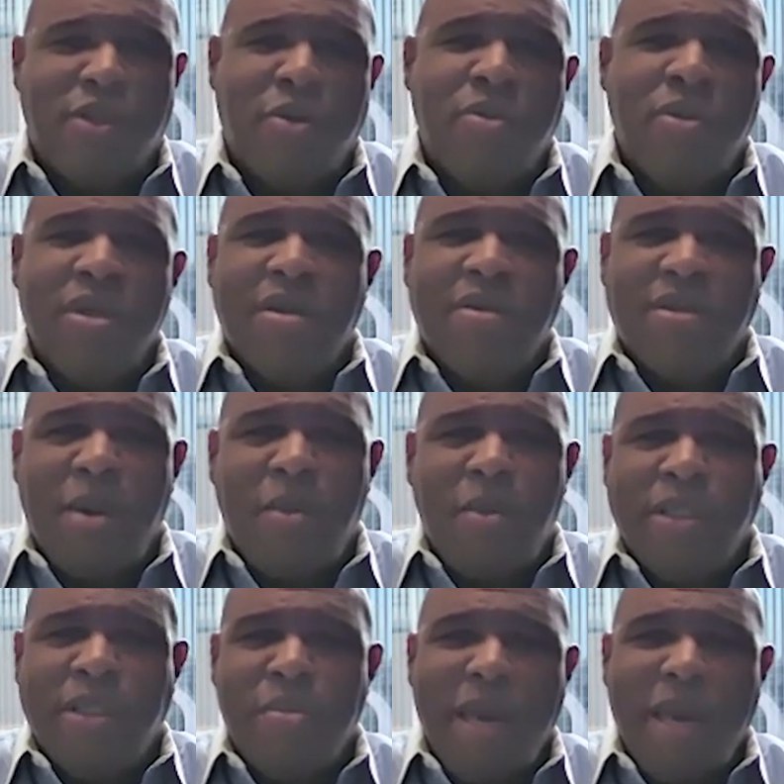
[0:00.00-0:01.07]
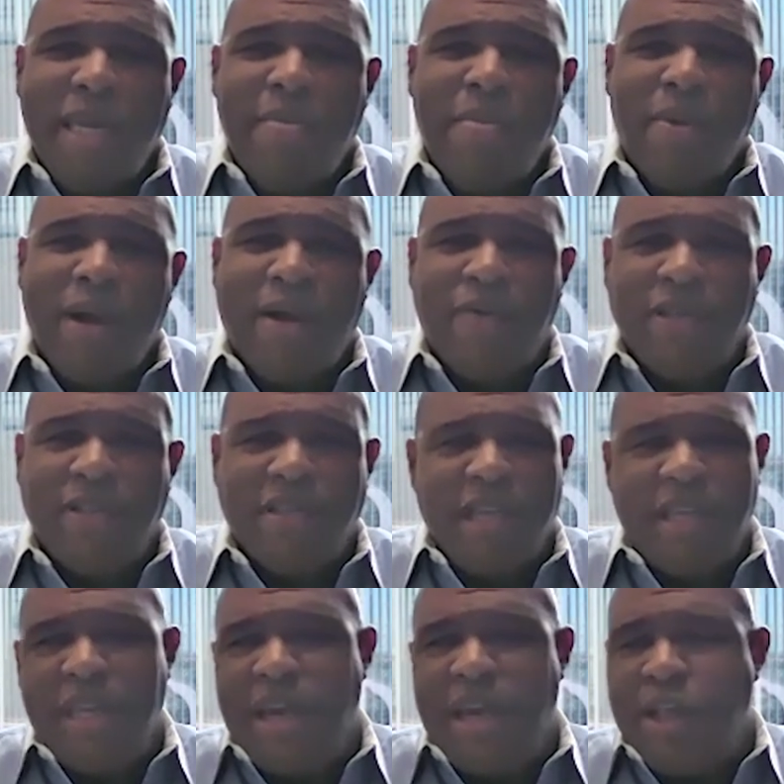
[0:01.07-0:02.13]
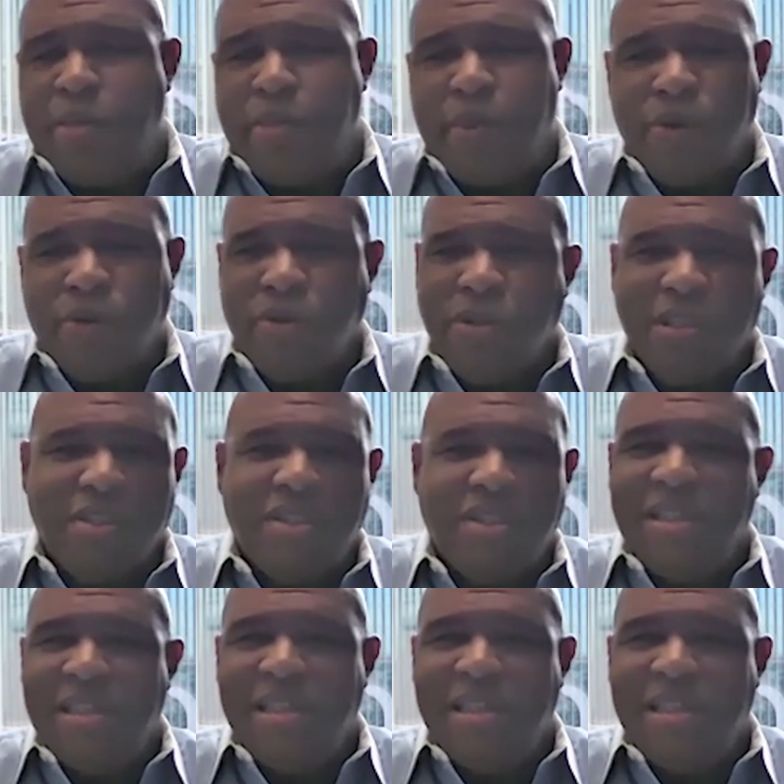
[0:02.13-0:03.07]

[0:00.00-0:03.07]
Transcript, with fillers: So someone's making breakfast, and the other person is,